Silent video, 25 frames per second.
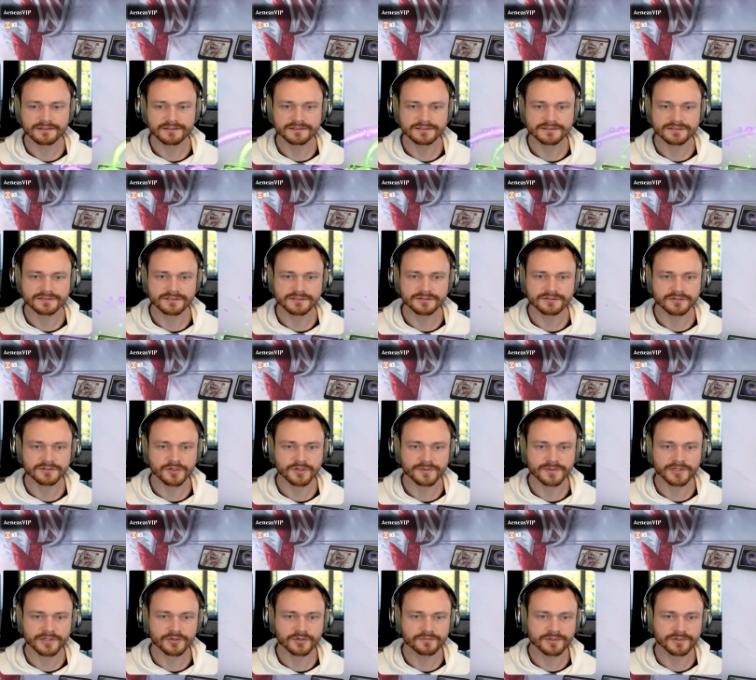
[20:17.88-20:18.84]
So it could be
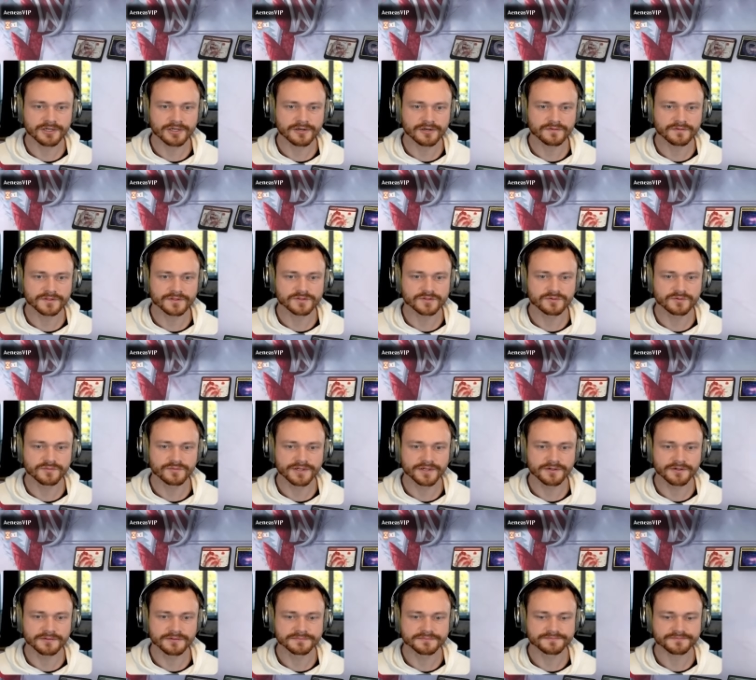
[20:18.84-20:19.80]
a good blocker for the Tomb
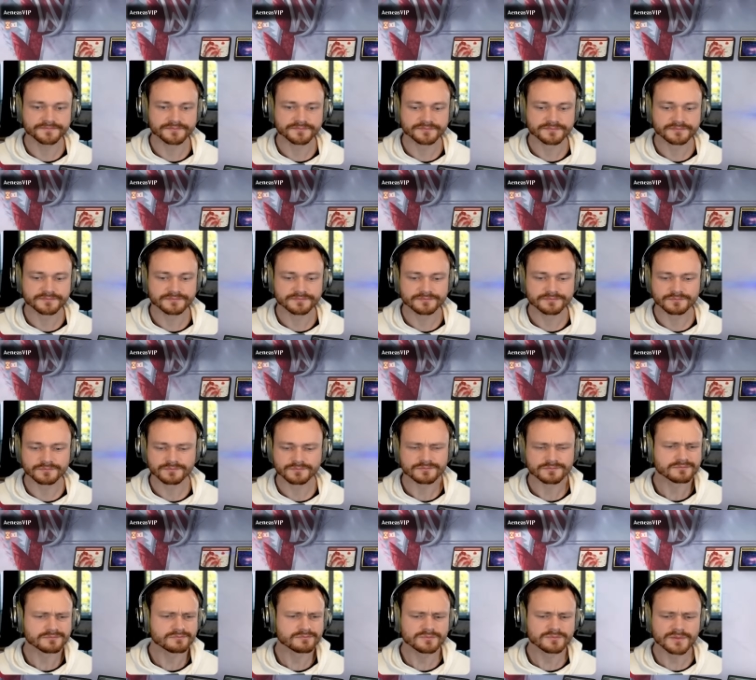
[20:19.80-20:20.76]
Raider.
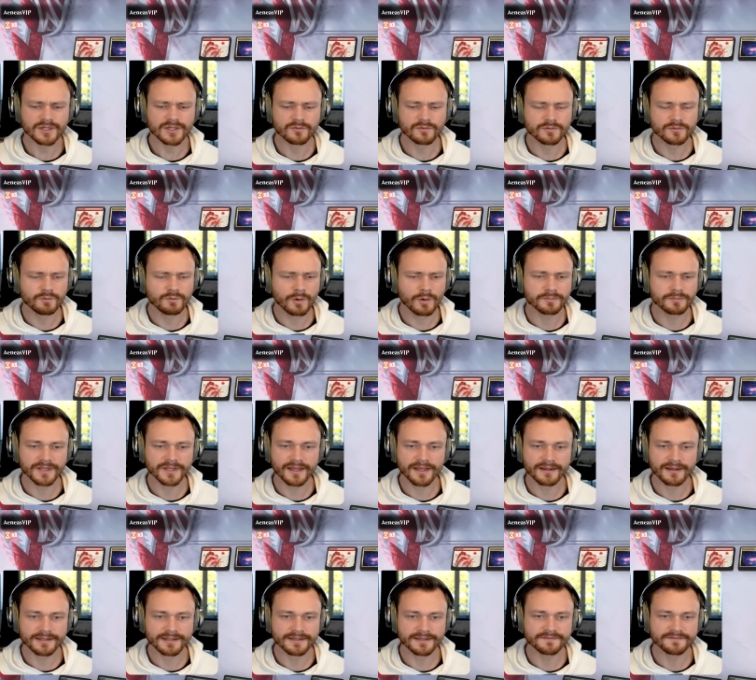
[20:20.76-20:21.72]
We won't
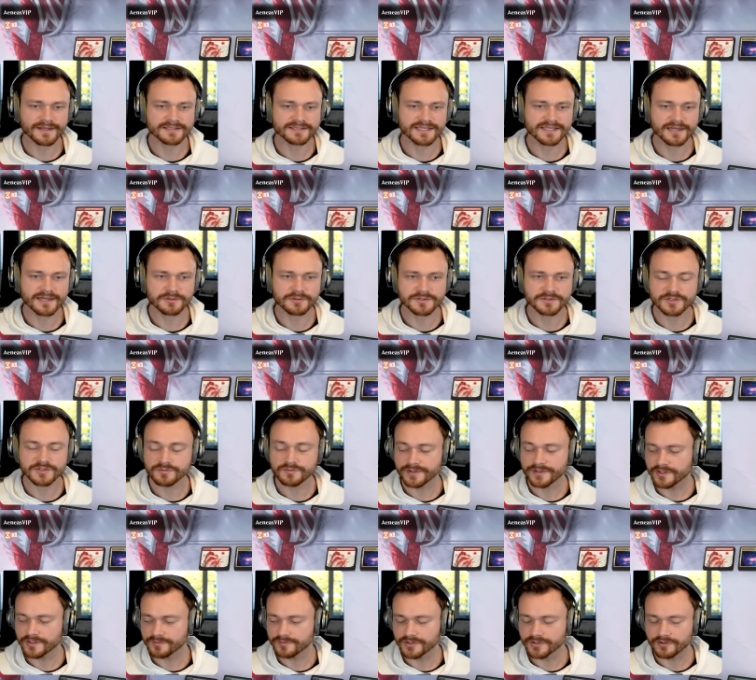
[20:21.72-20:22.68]
block if they attack with the Tomb
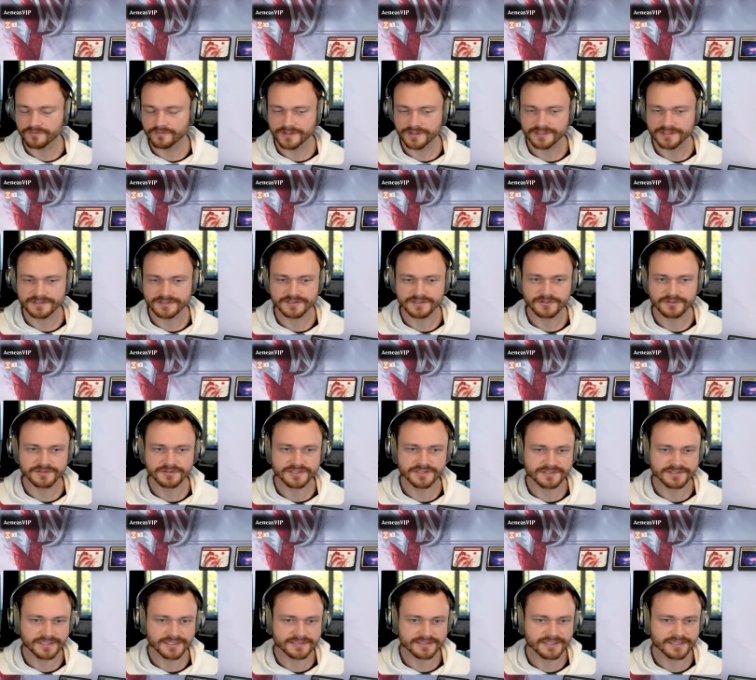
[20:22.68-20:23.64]
Raider, but hopefully it
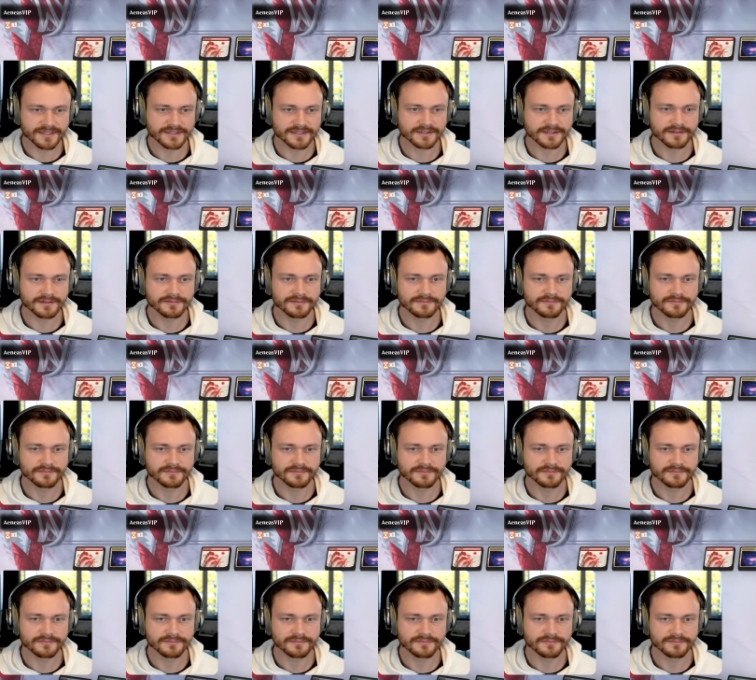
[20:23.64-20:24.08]
discourages the attack.